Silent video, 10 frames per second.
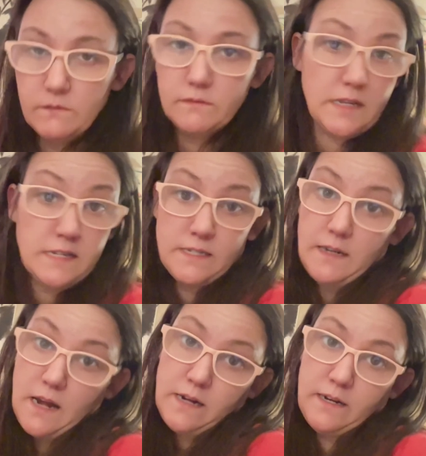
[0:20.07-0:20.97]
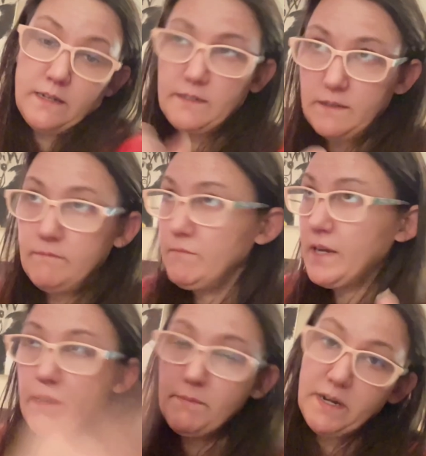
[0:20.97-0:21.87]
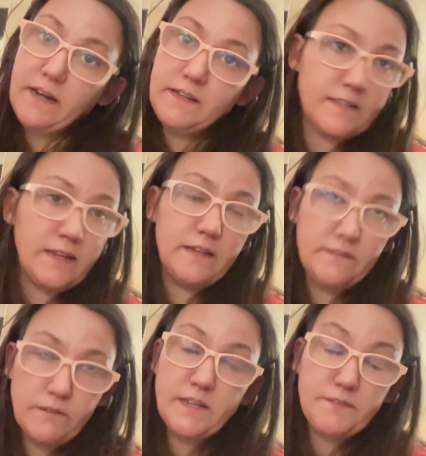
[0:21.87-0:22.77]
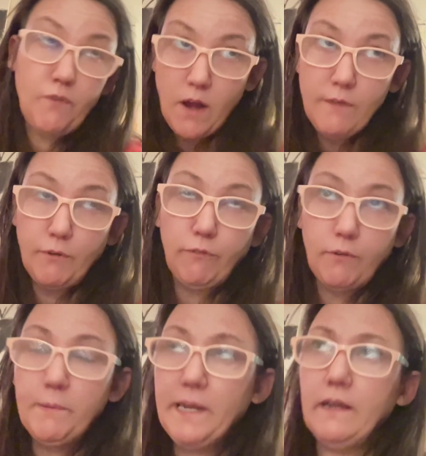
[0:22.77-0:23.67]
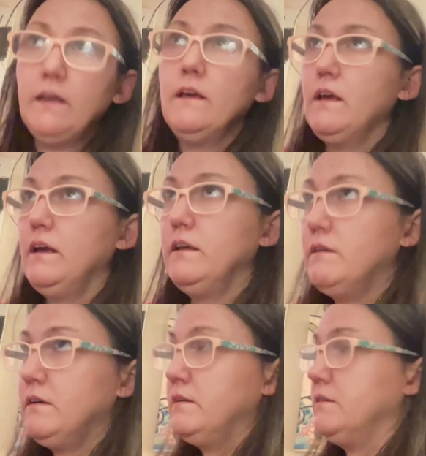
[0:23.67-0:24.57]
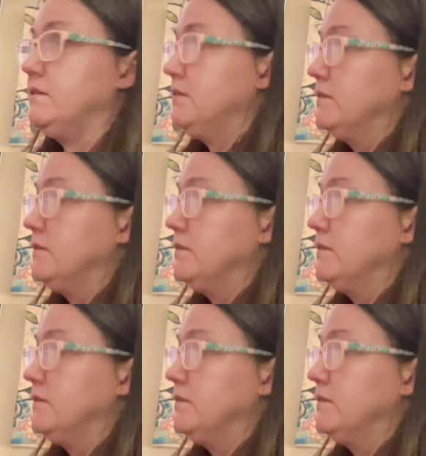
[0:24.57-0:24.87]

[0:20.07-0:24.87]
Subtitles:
Since the 90s, and like I'm a 90s kid, so that's forever for me. And I